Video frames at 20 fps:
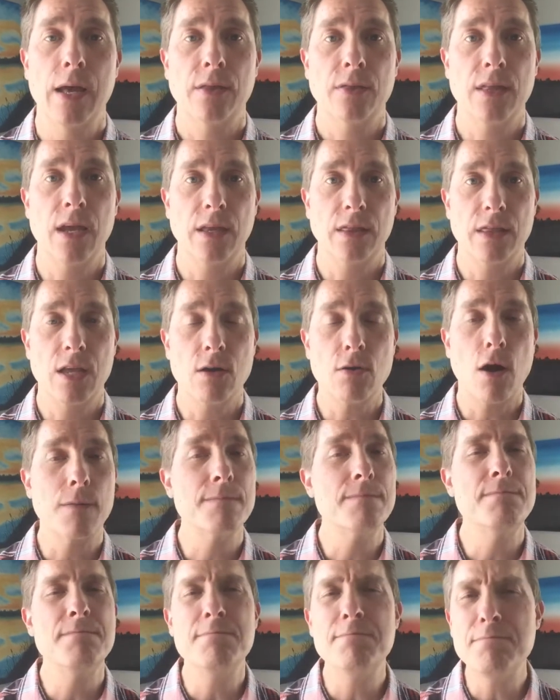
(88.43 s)
that there are
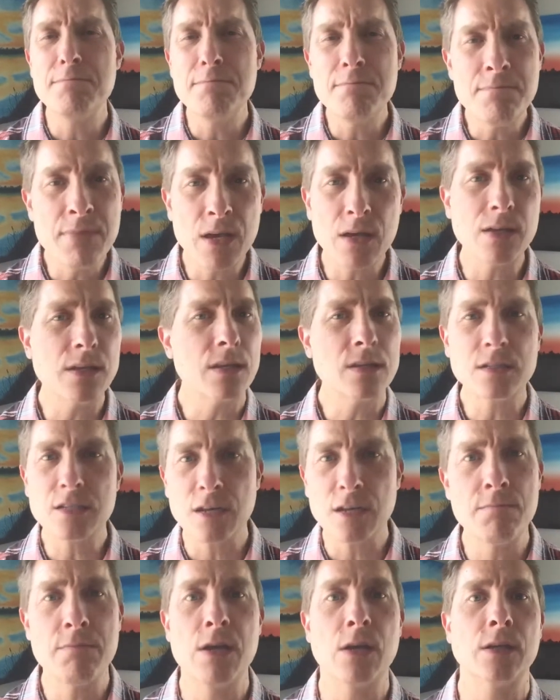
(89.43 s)
millions
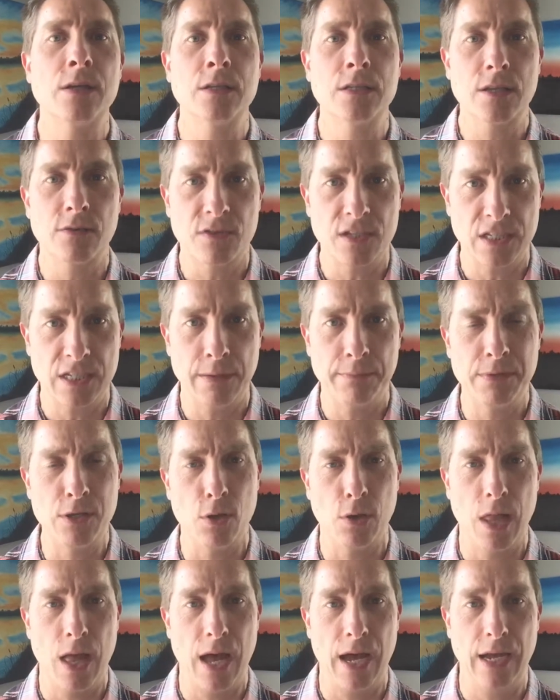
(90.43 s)
and millions of
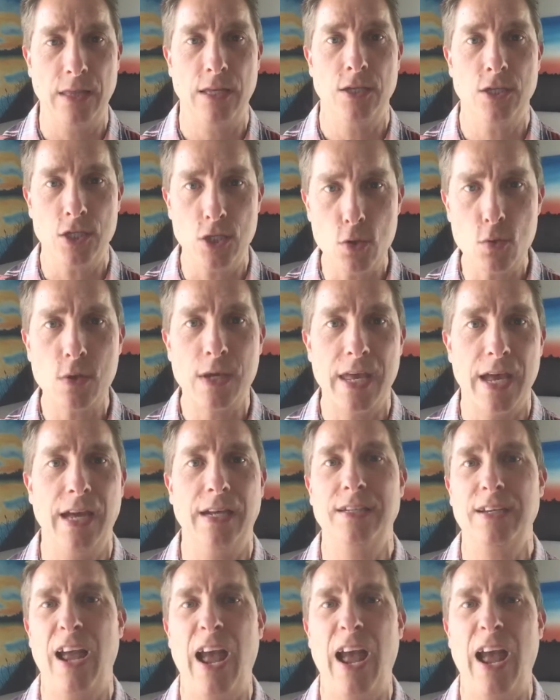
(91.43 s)
stimuli that you get